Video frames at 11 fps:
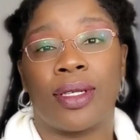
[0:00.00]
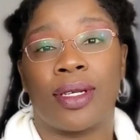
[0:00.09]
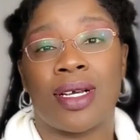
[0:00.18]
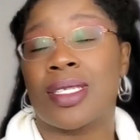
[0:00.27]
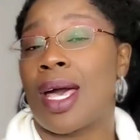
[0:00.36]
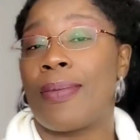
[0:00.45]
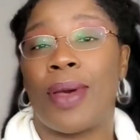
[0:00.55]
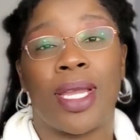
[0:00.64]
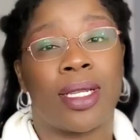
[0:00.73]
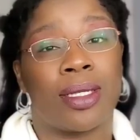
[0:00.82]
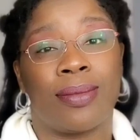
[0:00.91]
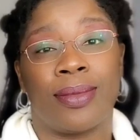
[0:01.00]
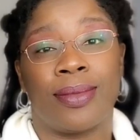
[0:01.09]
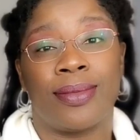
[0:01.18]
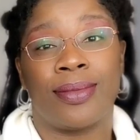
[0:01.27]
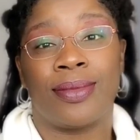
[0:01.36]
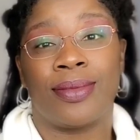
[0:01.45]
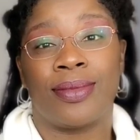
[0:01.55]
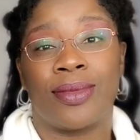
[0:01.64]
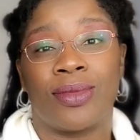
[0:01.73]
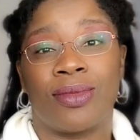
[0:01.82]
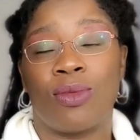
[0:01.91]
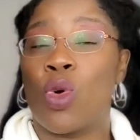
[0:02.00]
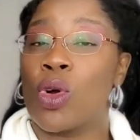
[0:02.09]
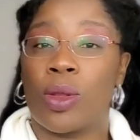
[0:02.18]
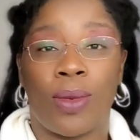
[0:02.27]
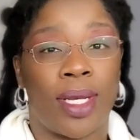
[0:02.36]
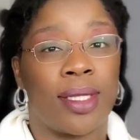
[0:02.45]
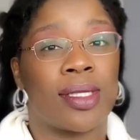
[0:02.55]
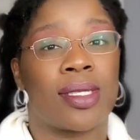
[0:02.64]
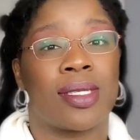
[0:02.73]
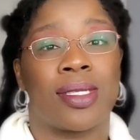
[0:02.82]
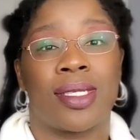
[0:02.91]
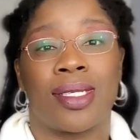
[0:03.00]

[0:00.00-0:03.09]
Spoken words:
because I baked them more than once.